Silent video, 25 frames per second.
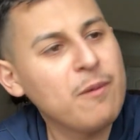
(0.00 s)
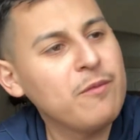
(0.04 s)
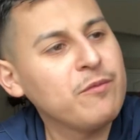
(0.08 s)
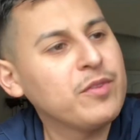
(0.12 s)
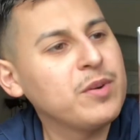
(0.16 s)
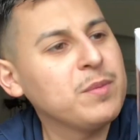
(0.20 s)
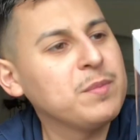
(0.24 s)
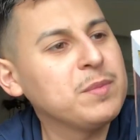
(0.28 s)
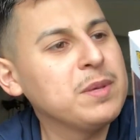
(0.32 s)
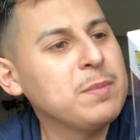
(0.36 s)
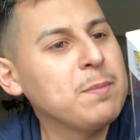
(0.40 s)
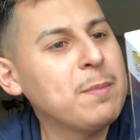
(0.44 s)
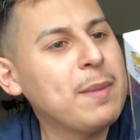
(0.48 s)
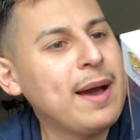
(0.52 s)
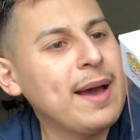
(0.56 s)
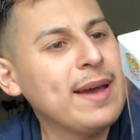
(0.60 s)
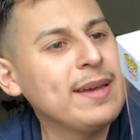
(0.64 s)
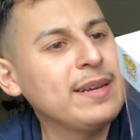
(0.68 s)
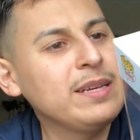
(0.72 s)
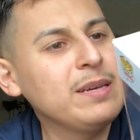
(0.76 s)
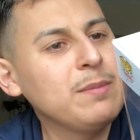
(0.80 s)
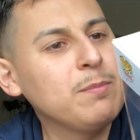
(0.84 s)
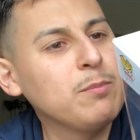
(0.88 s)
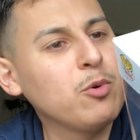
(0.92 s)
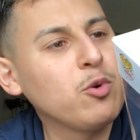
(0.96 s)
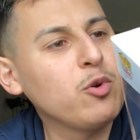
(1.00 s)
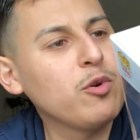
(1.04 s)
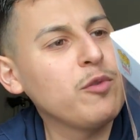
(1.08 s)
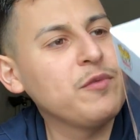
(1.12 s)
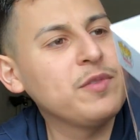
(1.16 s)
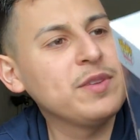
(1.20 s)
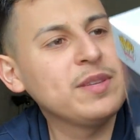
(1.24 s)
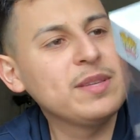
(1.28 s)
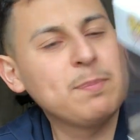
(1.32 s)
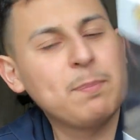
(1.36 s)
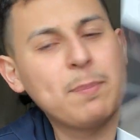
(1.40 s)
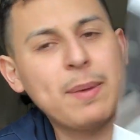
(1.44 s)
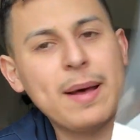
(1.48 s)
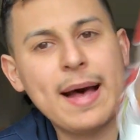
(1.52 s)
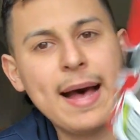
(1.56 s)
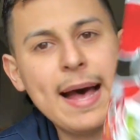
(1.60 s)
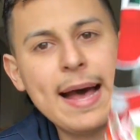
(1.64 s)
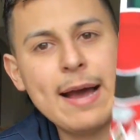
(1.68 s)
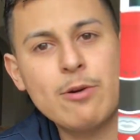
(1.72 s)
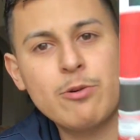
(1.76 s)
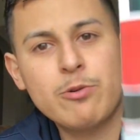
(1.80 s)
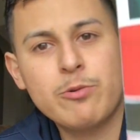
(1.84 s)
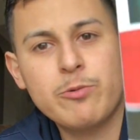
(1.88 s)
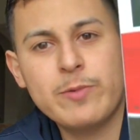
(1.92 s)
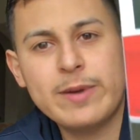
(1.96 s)
from the Mighty Morphin
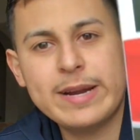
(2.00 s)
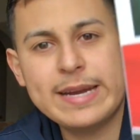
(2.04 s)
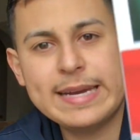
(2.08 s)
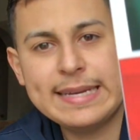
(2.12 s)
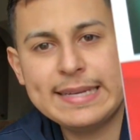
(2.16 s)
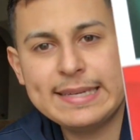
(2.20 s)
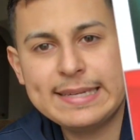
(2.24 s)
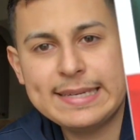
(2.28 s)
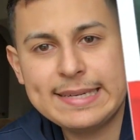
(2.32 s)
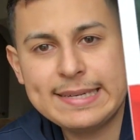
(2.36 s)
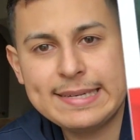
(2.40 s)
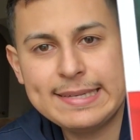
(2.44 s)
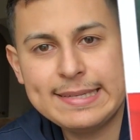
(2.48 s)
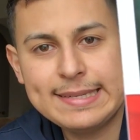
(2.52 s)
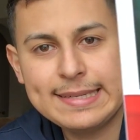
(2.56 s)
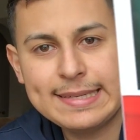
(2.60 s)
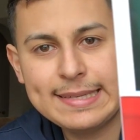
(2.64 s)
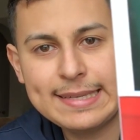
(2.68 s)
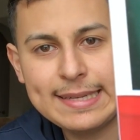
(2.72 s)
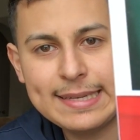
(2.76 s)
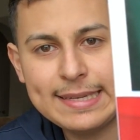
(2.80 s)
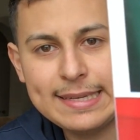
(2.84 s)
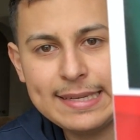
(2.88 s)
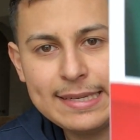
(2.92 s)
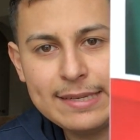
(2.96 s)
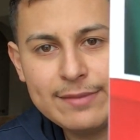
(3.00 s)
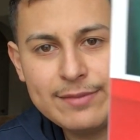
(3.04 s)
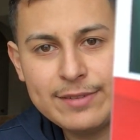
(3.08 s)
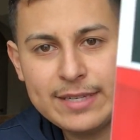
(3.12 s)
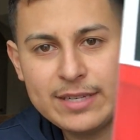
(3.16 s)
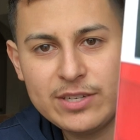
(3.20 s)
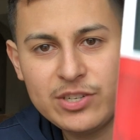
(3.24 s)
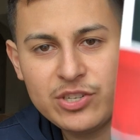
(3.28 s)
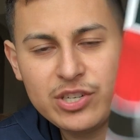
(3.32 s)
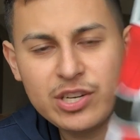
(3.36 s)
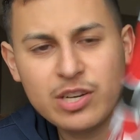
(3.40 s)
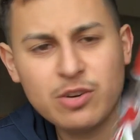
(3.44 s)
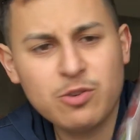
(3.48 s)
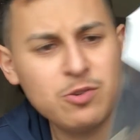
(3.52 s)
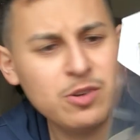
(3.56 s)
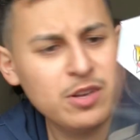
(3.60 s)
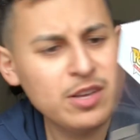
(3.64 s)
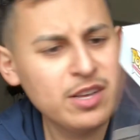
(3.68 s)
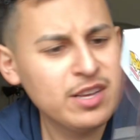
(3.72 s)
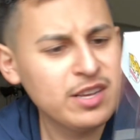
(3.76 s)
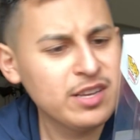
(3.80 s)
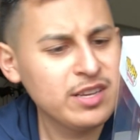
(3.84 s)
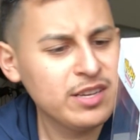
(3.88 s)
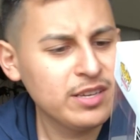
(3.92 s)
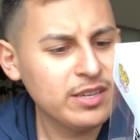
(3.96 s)
Power Rangers TV show.
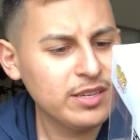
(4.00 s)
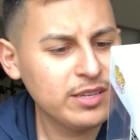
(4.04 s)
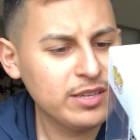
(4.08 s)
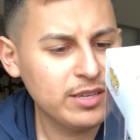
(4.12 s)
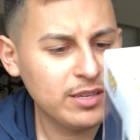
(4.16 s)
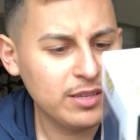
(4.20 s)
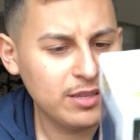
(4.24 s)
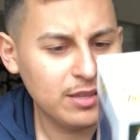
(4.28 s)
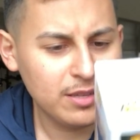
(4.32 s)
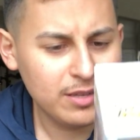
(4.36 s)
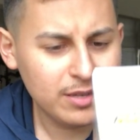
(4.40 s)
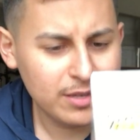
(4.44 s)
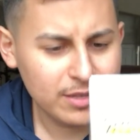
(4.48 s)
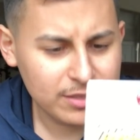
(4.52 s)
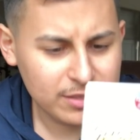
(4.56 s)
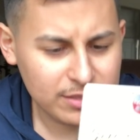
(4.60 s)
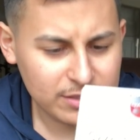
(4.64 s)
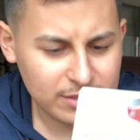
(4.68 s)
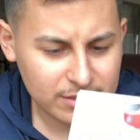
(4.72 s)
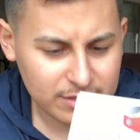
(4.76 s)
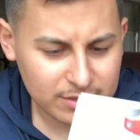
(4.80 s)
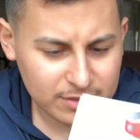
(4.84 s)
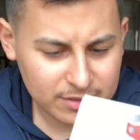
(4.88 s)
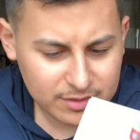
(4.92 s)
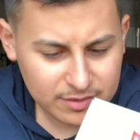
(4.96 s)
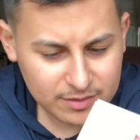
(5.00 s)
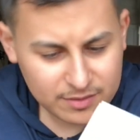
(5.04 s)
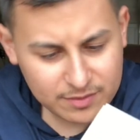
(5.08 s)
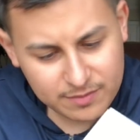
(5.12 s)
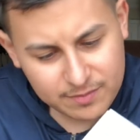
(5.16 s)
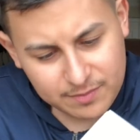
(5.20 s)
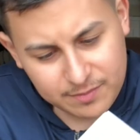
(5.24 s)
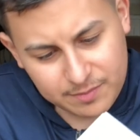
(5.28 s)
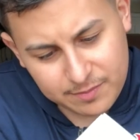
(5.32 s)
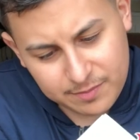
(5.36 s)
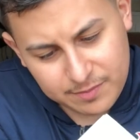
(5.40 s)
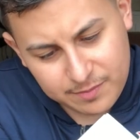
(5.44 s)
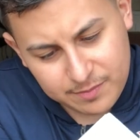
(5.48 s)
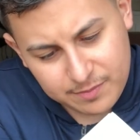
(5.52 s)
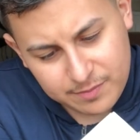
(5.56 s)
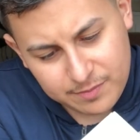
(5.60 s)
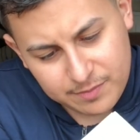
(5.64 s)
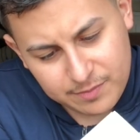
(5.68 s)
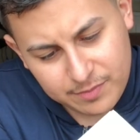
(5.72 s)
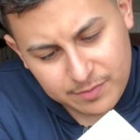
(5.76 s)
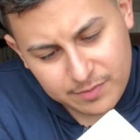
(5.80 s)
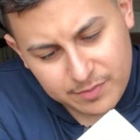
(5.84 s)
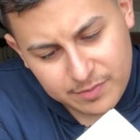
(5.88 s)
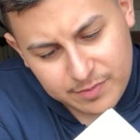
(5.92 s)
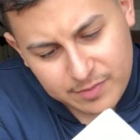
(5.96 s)
He looks,
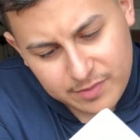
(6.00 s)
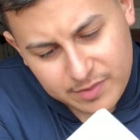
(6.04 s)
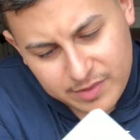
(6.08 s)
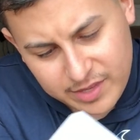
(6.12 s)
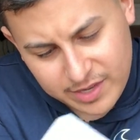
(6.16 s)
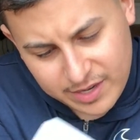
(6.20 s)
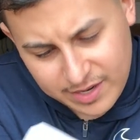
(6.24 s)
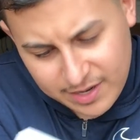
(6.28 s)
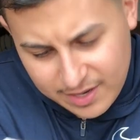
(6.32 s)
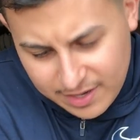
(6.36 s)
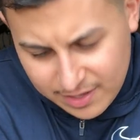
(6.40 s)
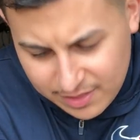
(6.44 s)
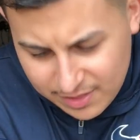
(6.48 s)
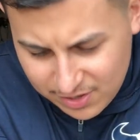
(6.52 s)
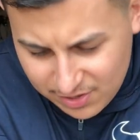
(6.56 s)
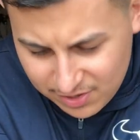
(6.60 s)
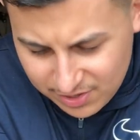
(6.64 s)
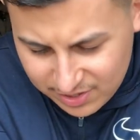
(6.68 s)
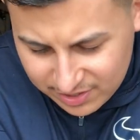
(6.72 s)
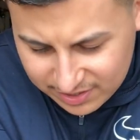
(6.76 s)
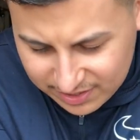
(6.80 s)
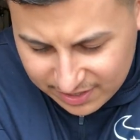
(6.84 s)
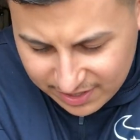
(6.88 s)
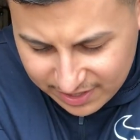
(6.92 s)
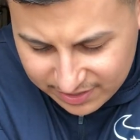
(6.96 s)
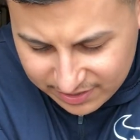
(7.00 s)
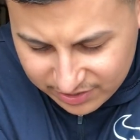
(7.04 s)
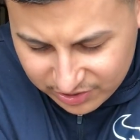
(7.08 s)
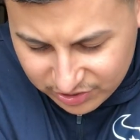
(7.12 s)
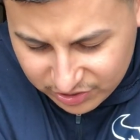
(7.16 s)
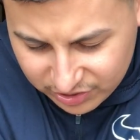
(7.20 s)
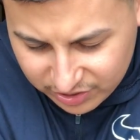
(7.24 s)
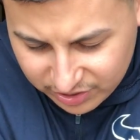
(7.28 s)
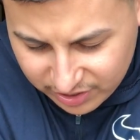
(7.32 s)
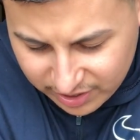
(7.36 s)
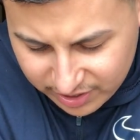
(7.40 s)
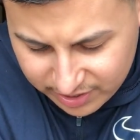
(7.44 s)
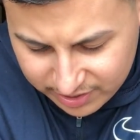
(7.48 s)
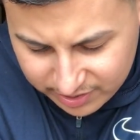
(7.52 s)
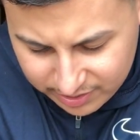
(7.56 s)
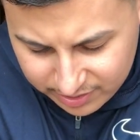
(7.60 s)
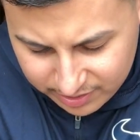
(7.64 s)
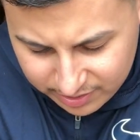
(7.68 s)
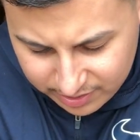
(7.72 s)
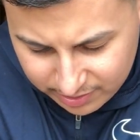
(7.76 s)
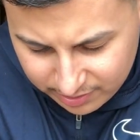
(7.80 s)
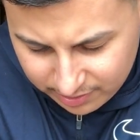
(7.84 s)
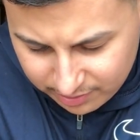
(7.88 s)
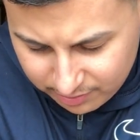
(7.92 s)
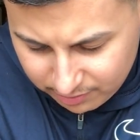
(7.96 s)
the color looks kind of
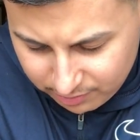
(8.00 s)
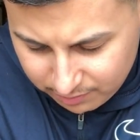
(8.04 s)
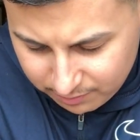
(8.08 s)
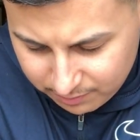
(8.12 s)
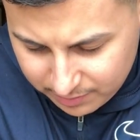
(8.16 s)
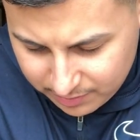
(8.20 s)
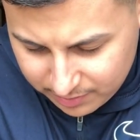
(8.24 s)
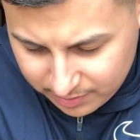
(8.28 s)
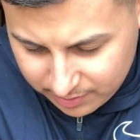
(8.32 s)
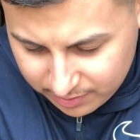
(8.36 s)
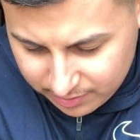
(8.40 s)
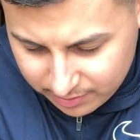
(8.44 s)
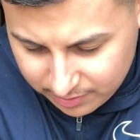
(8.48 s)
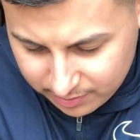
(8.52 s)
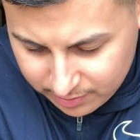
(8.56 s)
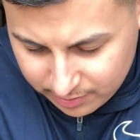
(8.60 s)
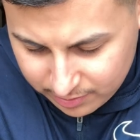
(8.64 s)
shiny a little bit.